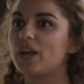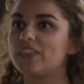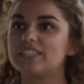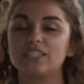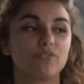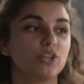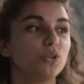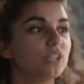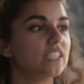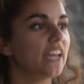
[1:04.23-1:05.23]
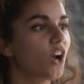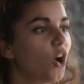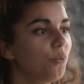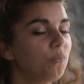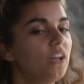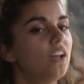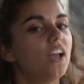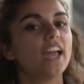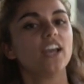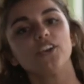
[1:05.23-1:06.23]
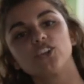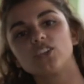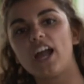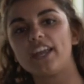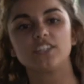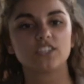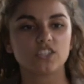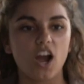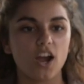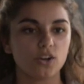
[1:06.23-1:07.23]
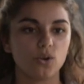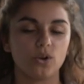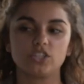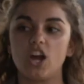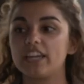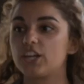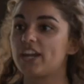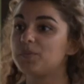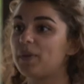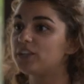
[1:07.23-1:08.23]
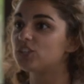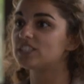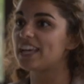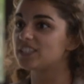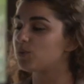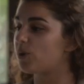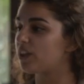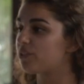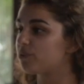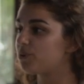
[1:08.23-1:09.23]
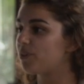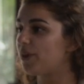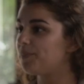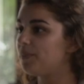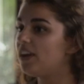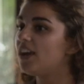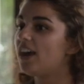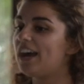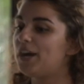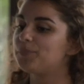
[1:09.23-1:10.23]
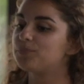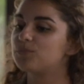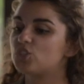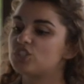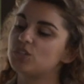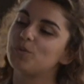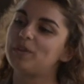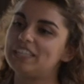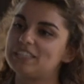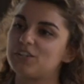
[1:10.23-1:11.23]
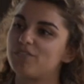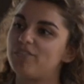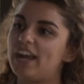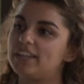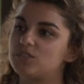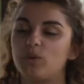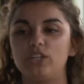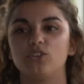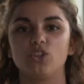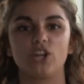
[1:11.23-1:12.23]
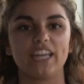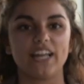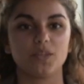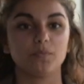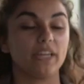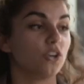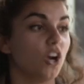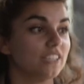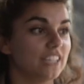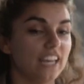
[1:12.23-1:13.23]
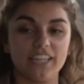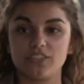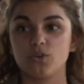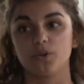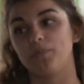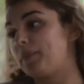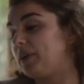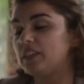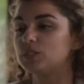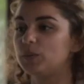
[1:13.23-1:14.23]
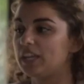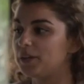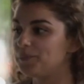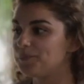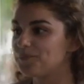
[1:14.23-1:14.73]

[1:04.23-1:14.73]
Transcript: why this is for you to take home and underline, star, or dog ear any pages as I'm going through them, um, just so it'll be easier to find when you're looking at them later on tonight, or maybe this week.